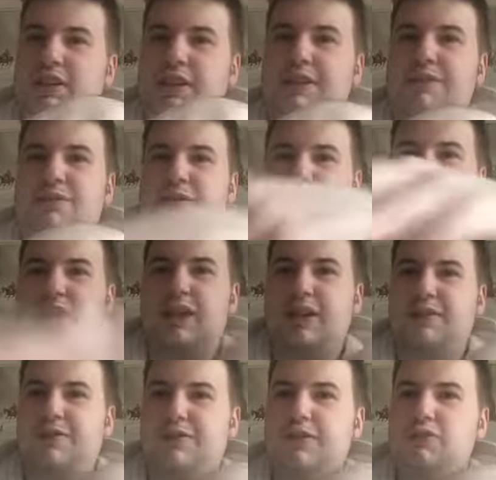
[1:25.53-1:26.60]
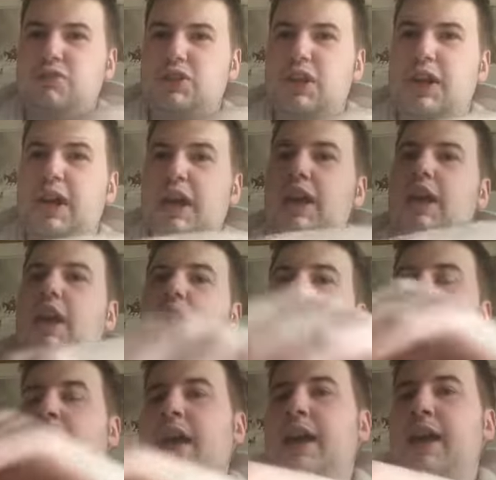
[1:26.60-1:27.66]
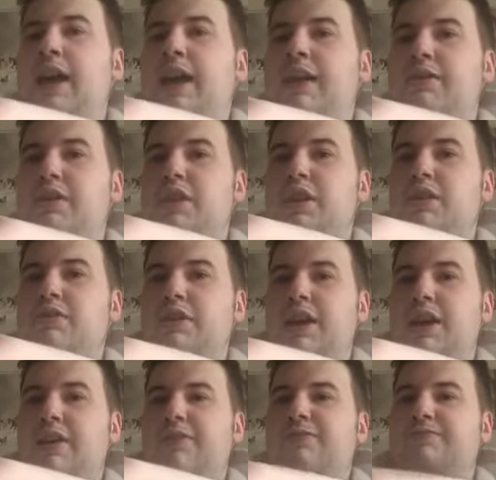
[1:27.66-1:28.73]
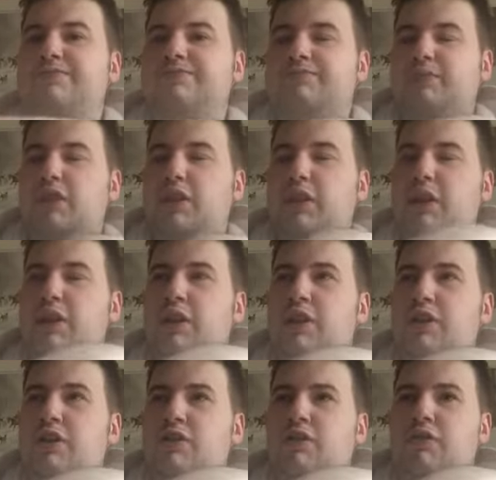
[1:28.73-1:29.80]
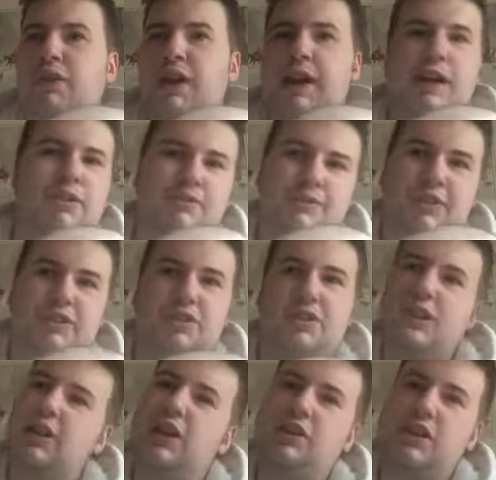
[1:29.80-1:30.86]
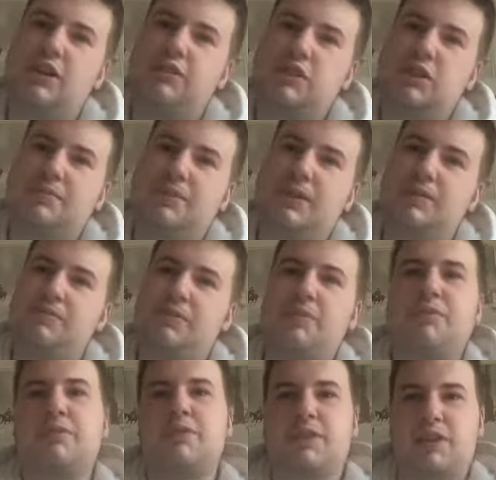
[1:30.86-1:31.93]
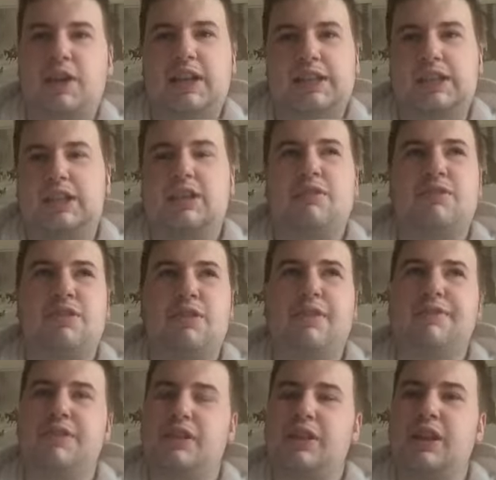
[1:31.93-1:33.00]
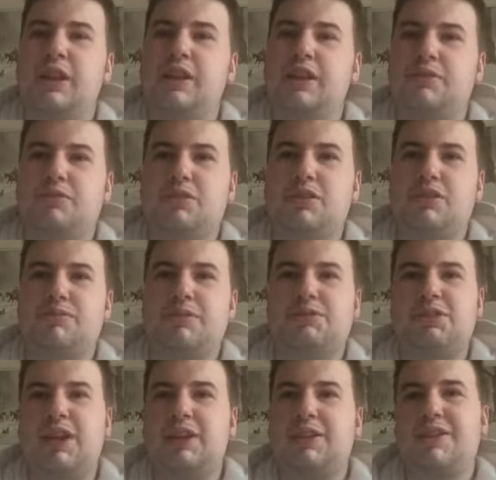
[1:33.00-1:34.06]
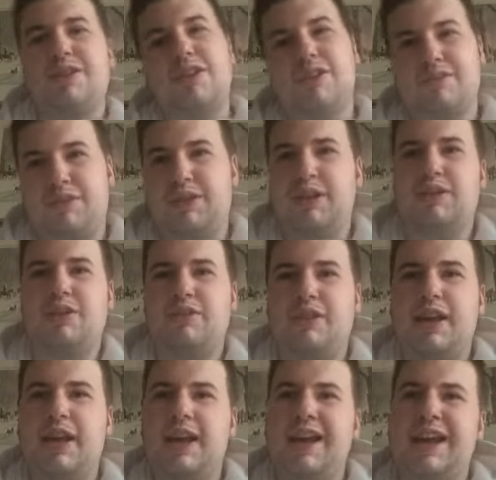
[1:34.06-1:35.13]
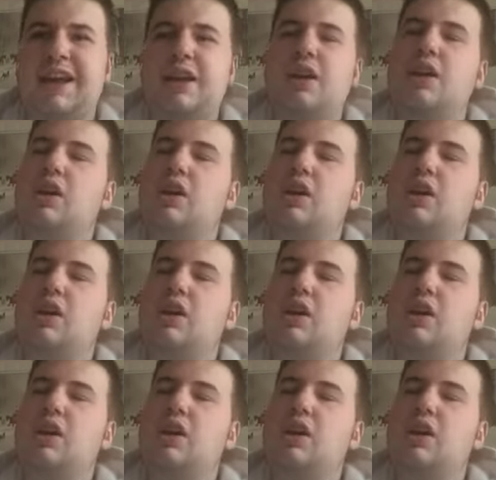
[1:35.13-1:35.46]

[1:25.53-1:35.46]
You're watching it in the future. So yeah, so unfortunately I can't go shopping. My mum's had to go in the office early because my dad's obviously not there.